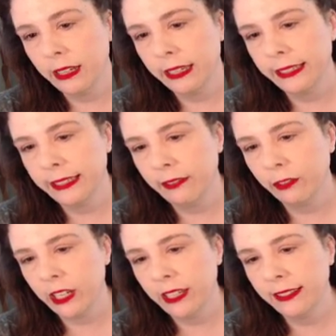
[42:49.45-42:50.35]
I had
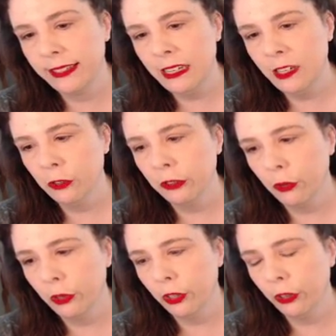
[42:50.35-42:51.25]
never seen
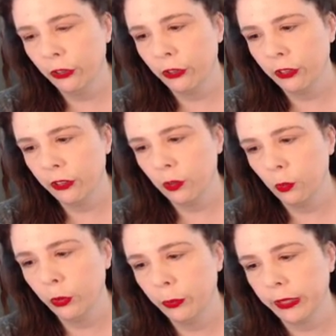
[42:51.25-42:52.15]
nor heard a
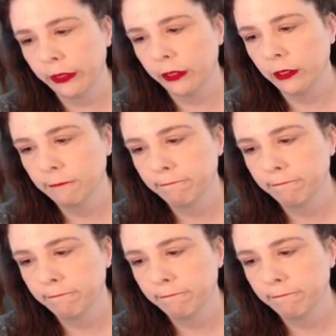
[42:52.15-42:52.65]
woodpecker.